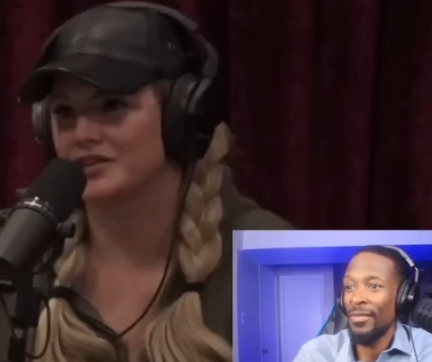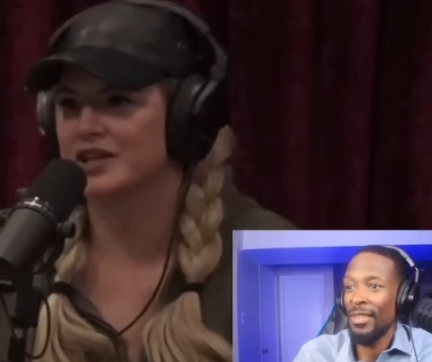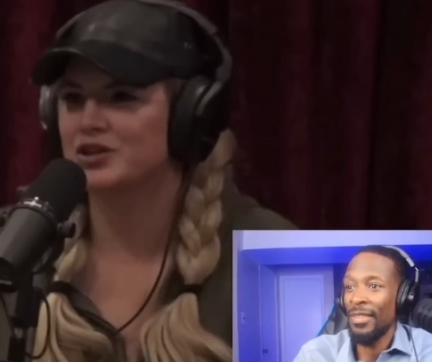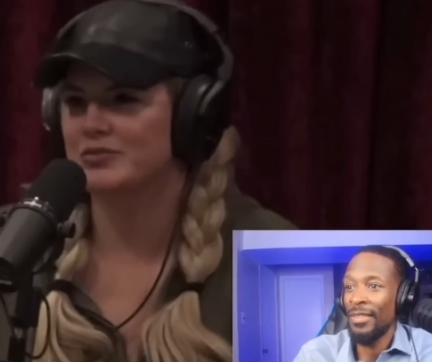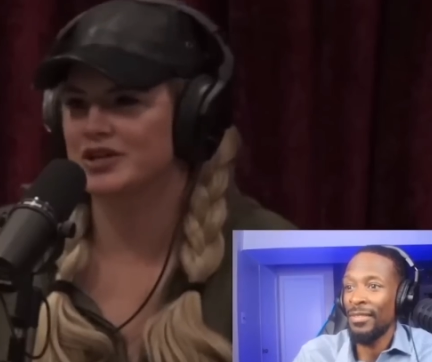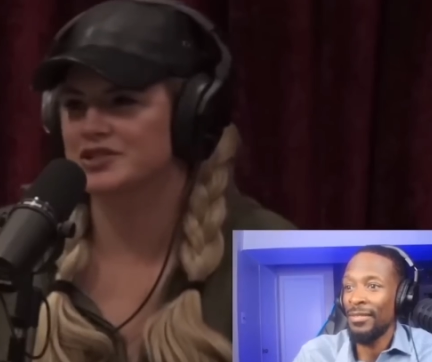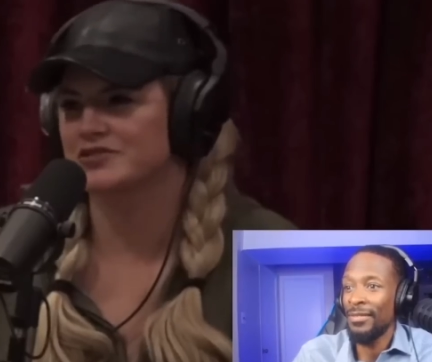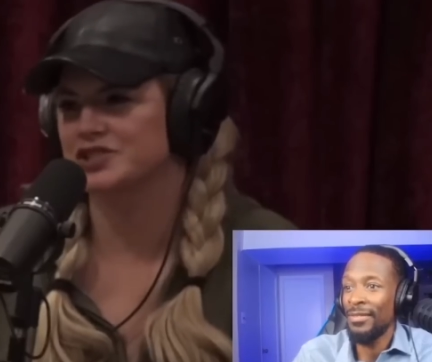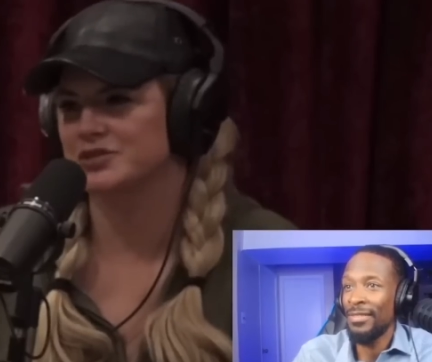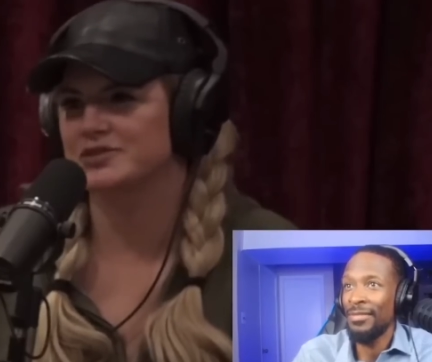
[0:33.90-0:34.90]
Speaker 1: can you imagine if
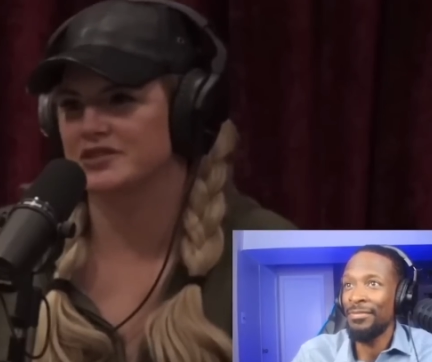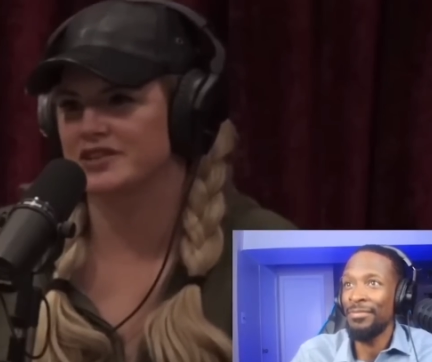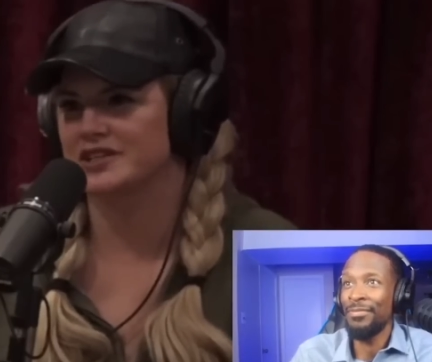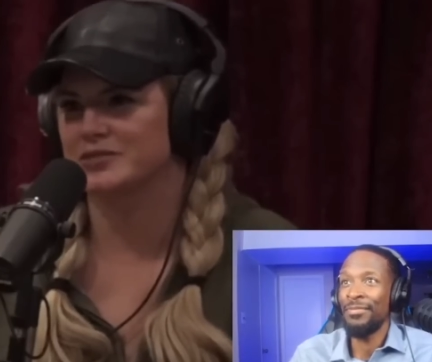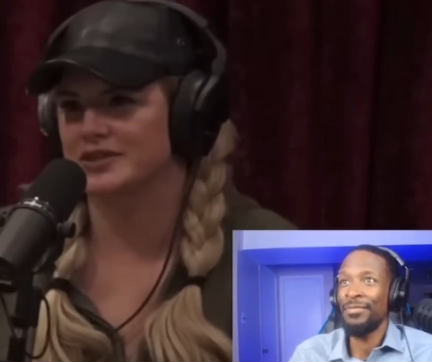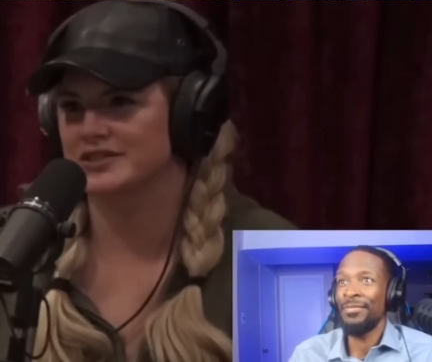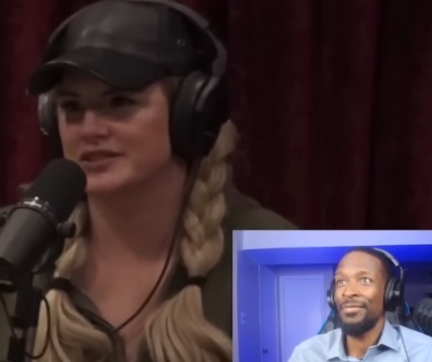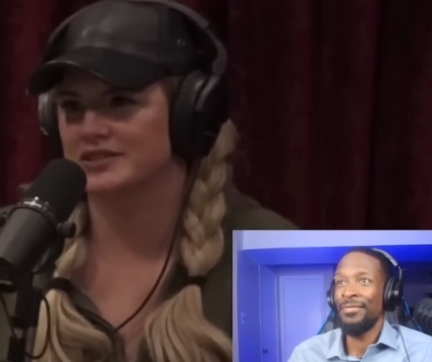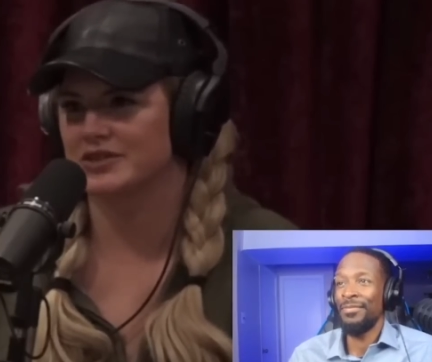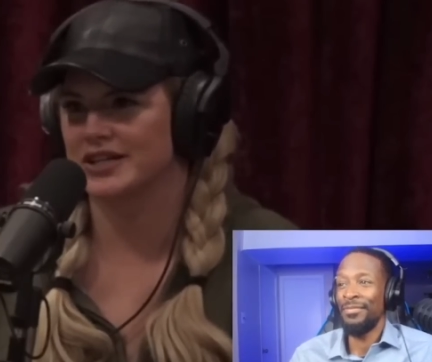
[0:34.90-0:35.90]
she was our vice president?
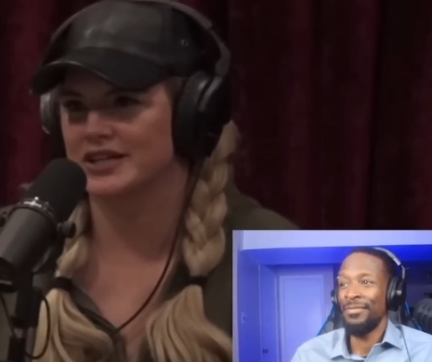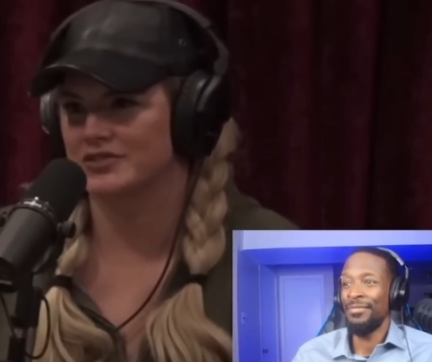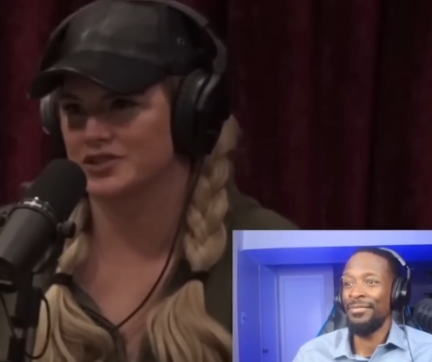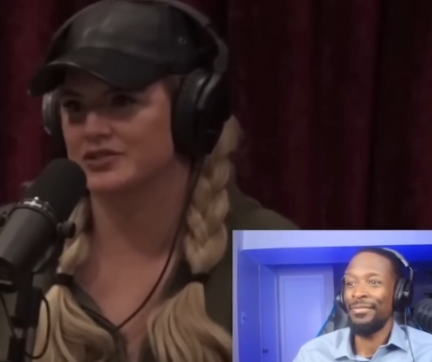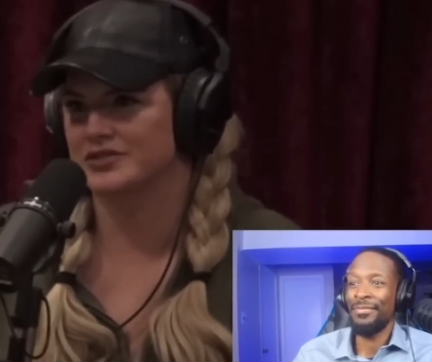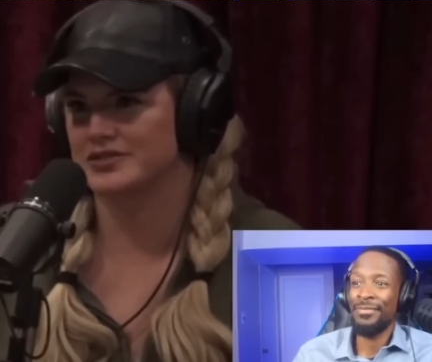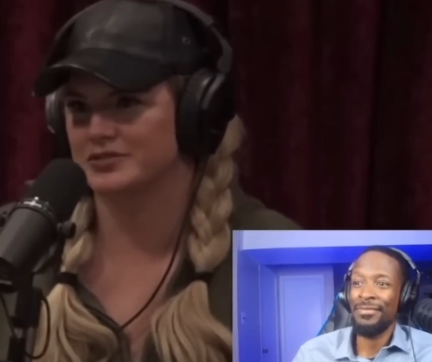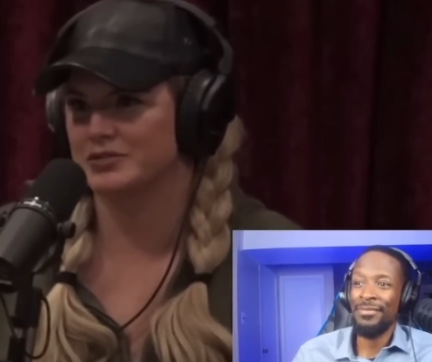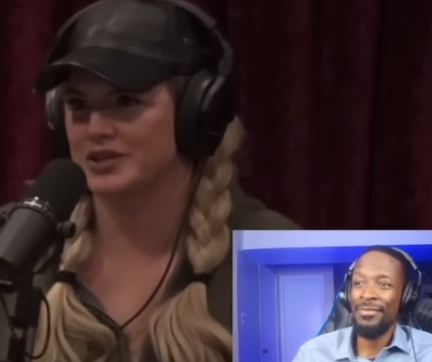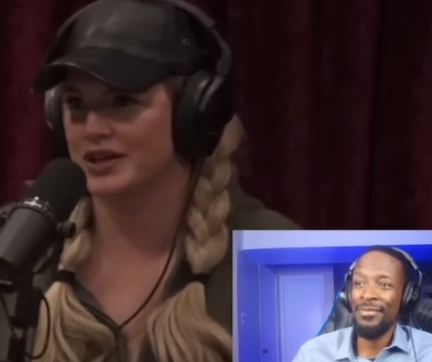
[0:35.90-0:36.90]
Right? If she was, we'd
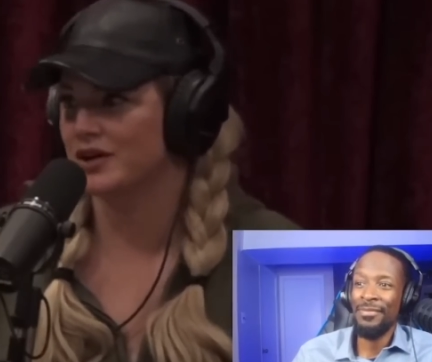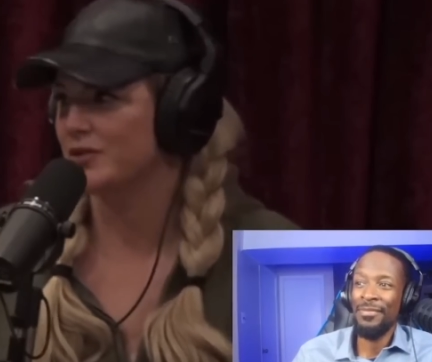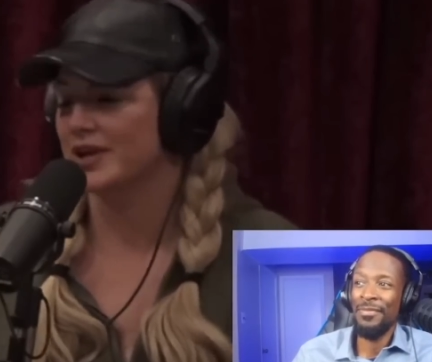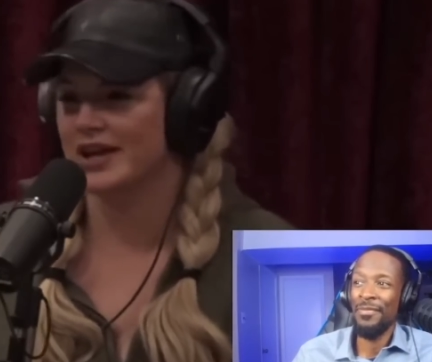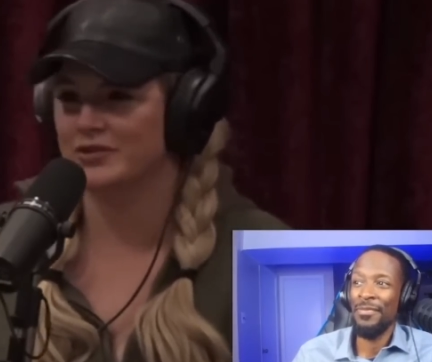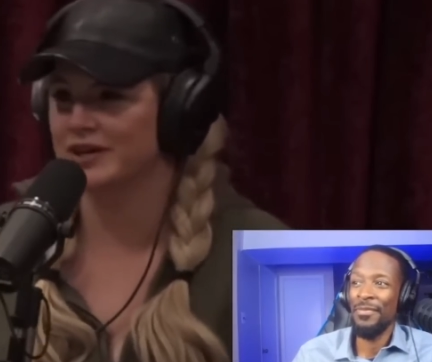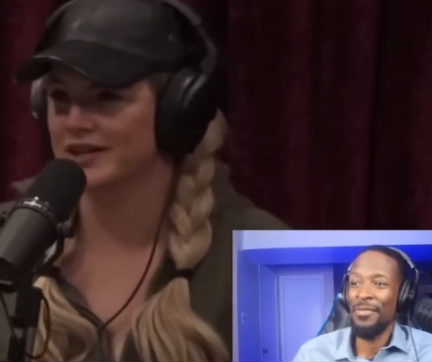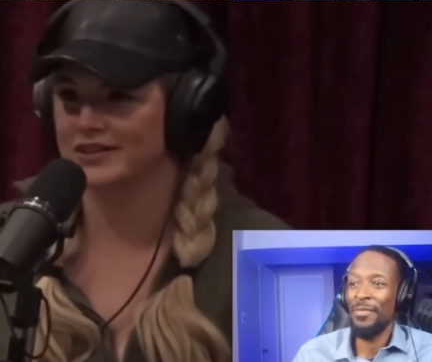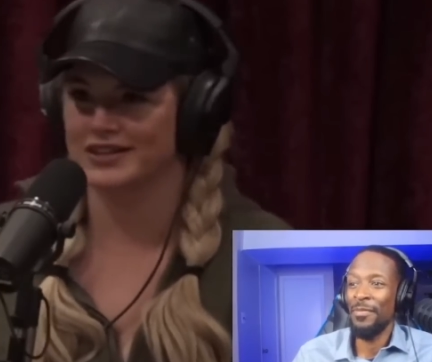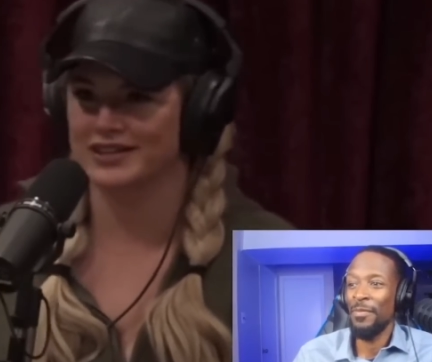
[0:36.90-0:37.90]
be like, oh, we can't wait.
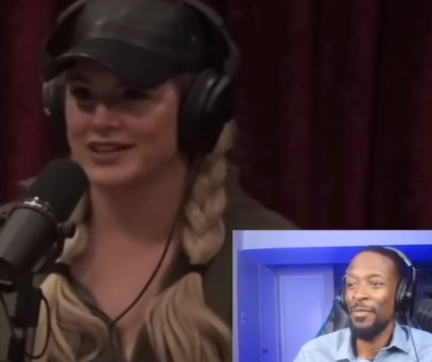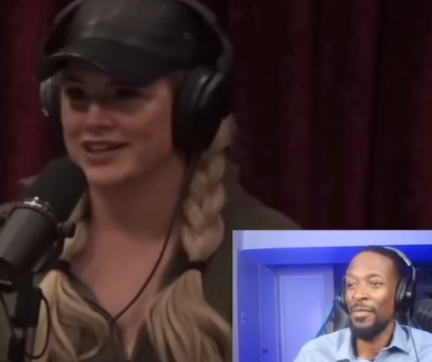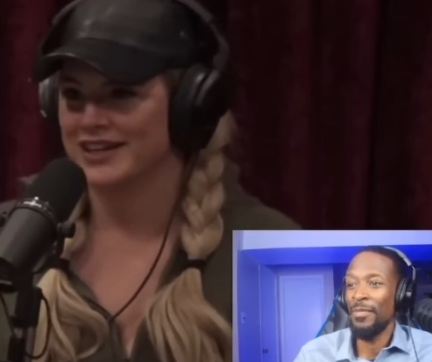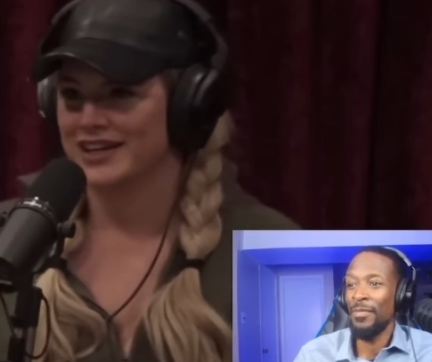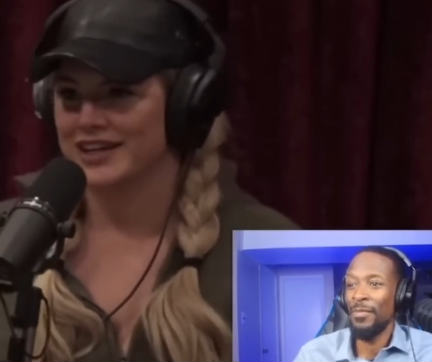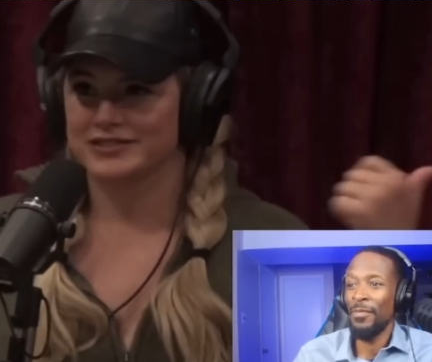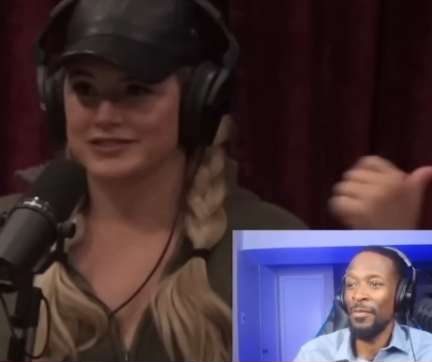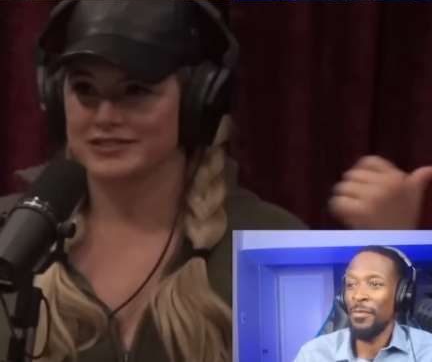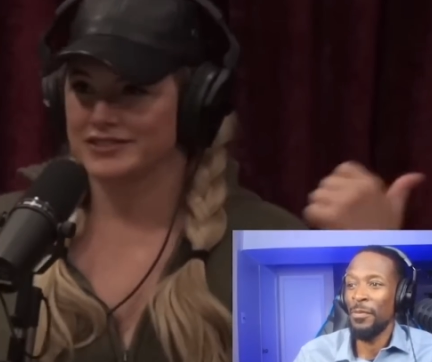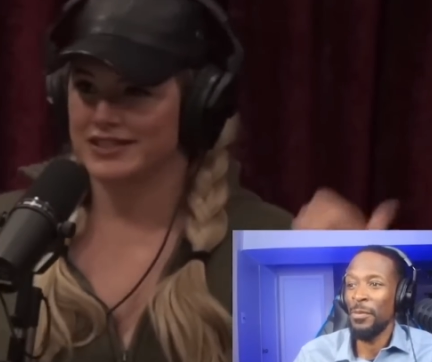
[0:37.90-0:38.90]
Like, yeah, he's
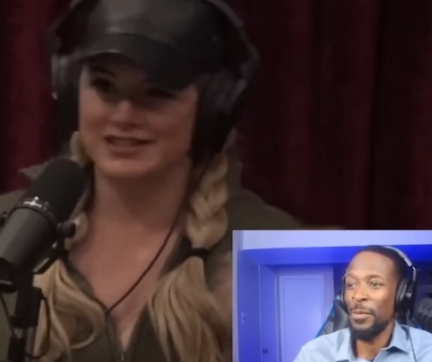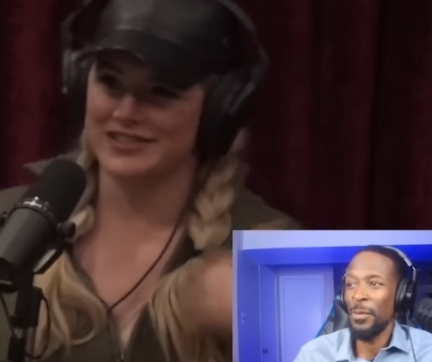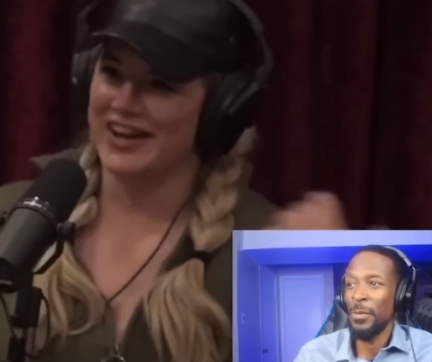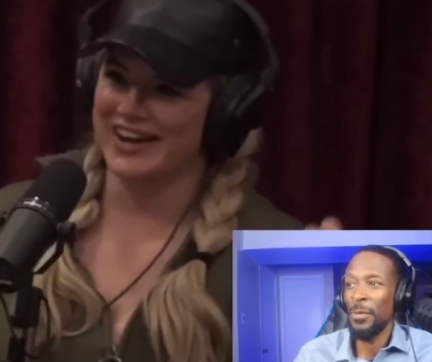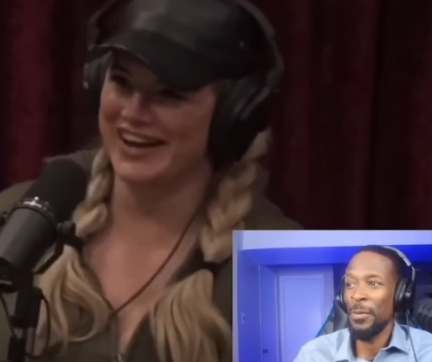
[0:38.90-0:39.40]
he's done. Push him